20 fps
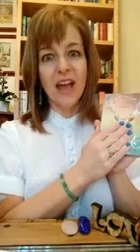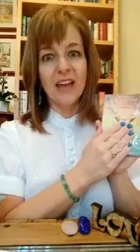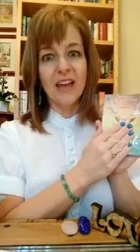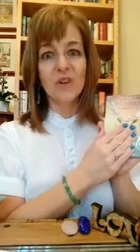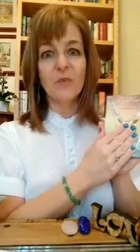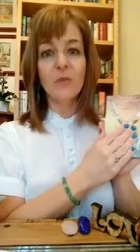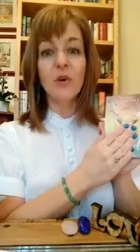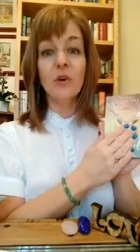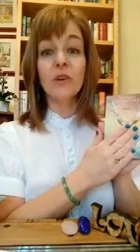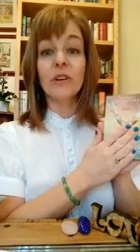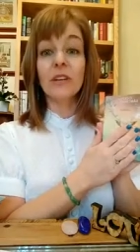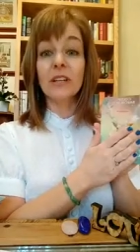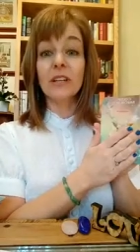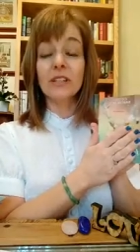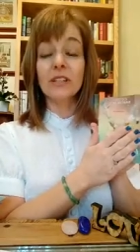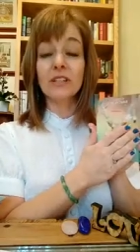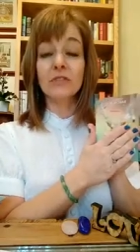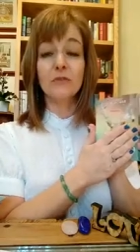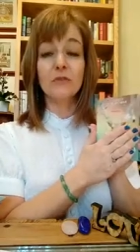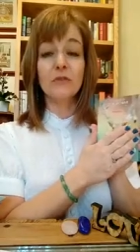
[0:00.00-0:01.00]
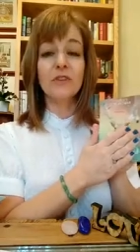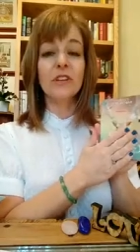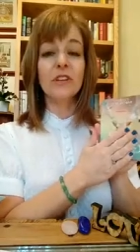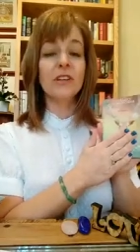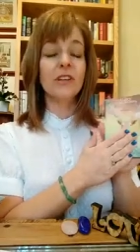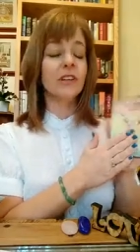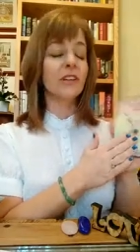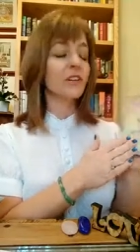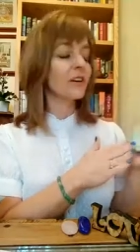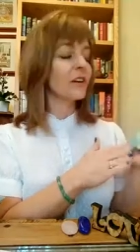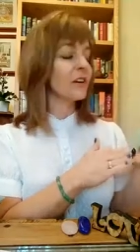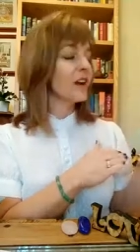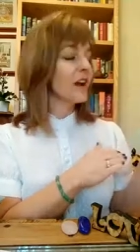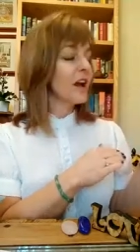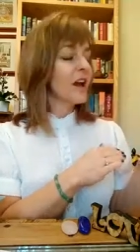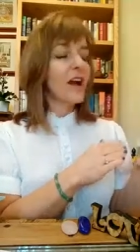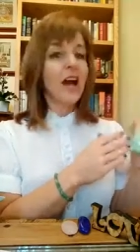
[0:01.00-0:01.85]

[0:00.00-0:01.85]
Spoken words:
animal is for the year.